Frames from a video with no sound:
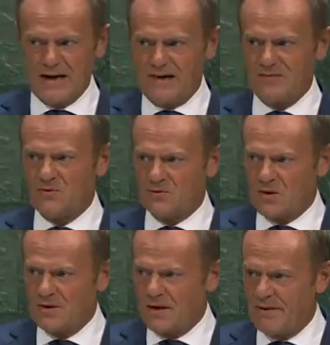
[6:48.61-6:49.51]
enough to
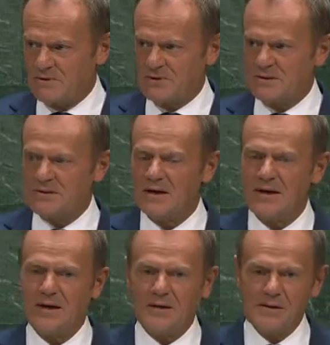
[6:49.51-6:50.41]
talk about it
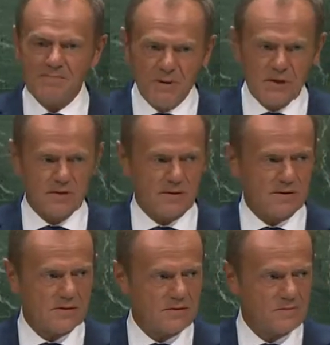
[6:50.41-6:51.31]
in
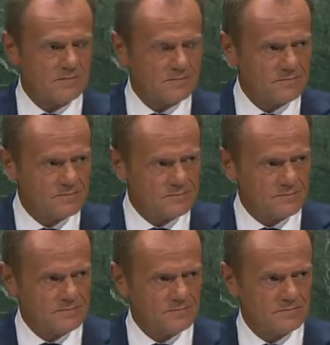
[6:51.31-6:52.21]
speeches.
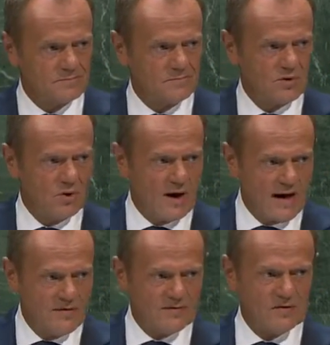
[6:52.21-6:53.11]
You
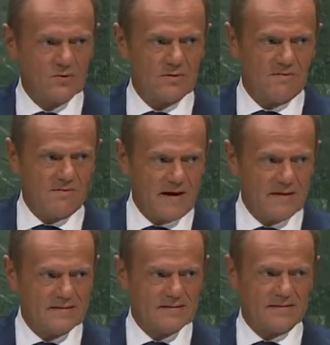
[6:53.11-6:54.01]
have to
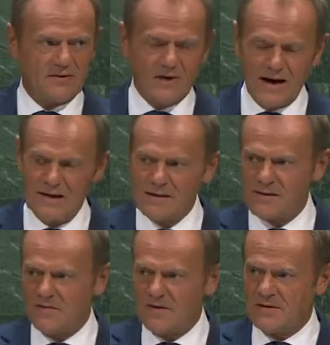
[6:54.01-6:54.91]
defend the
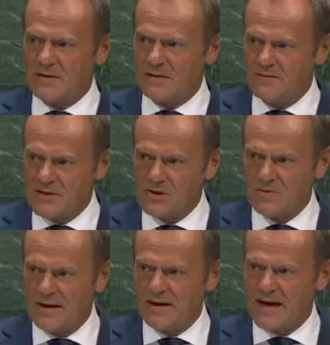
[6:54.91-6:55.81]
rights of an
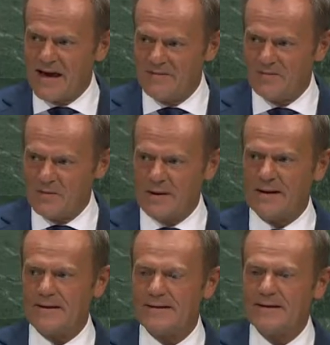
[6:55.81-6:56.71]
individual
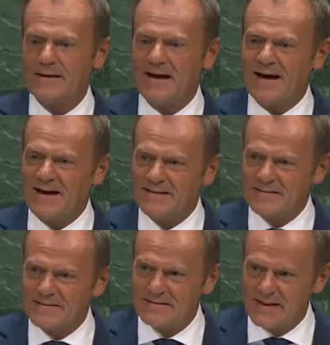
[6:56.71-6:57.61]
everywhere and
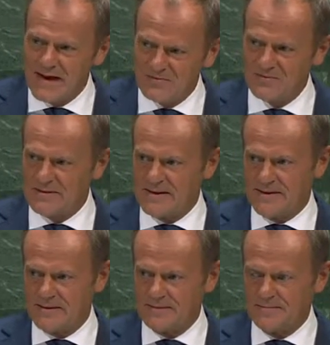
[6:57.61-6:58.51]
every
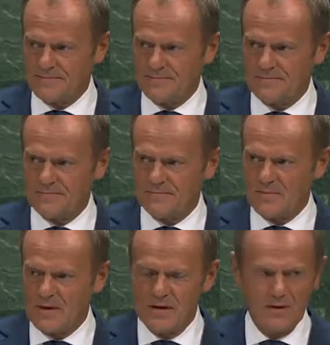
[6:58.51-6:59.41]
day.
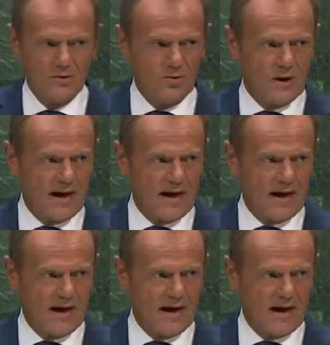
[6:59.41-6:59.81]
You